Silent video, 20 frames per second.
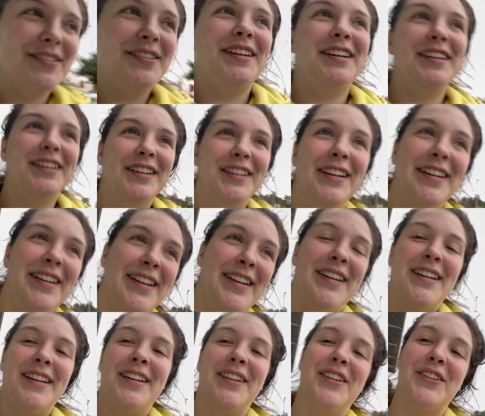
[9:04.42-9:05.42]
here
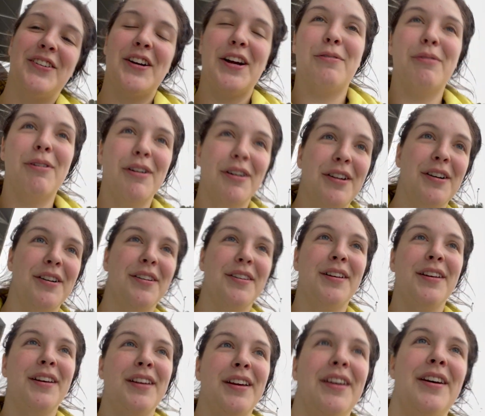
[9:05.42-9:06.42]
where I walk
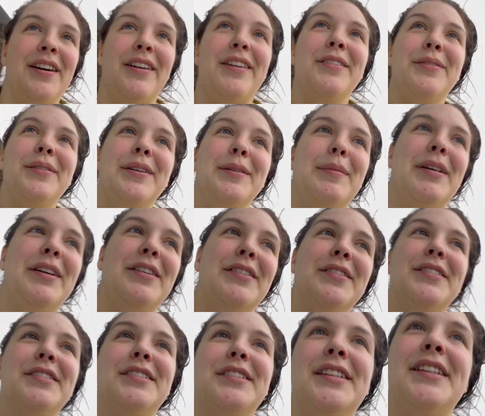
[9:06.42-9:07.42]
all the way to
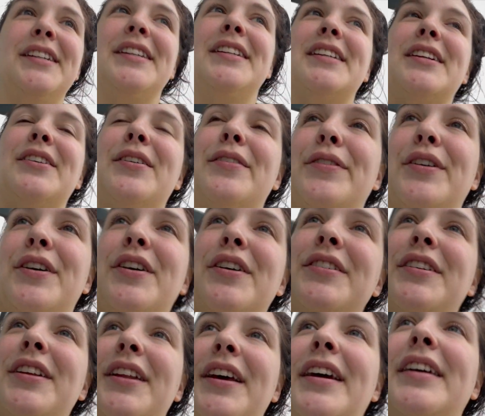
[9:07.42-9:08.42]
Michael's because I don't have a car
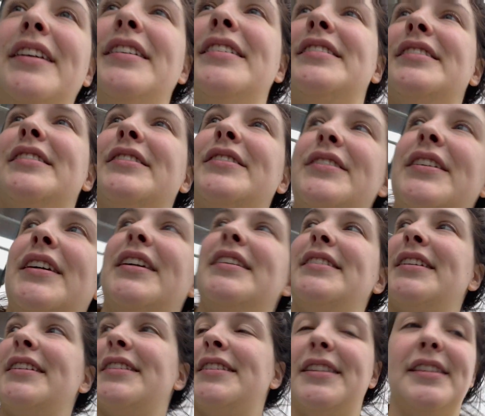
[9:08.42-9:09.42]
today. So I guess
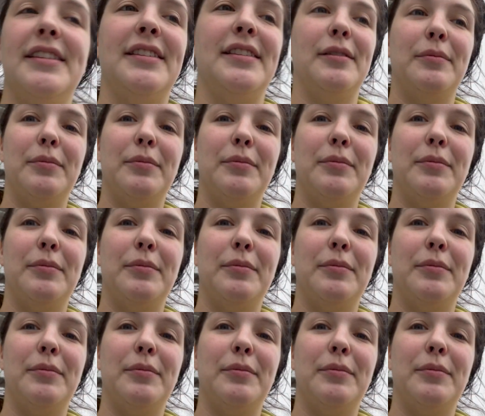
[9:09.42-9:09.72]
that's the